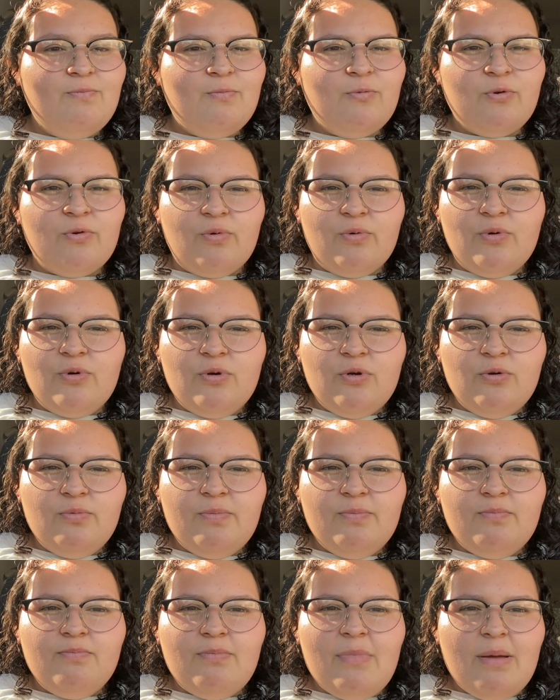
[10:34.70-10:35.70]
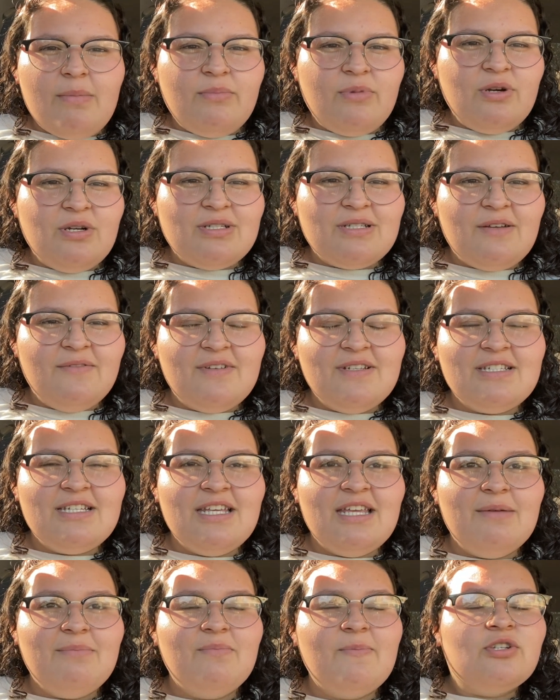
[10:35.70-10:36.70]
crew members of his
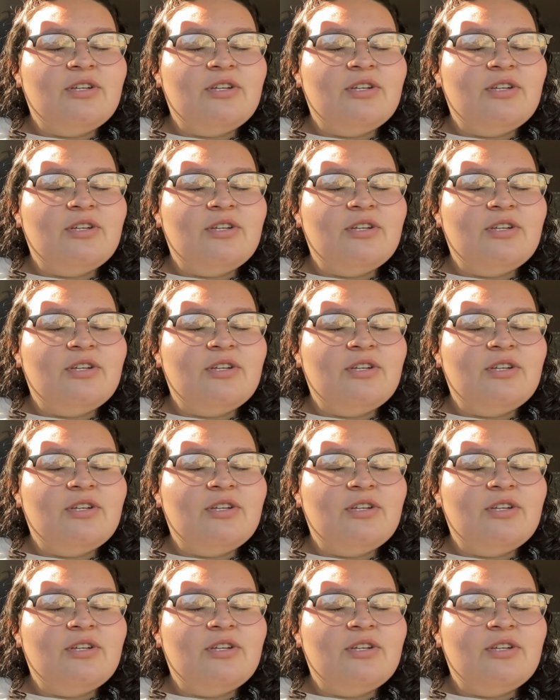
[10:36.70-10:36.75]
team.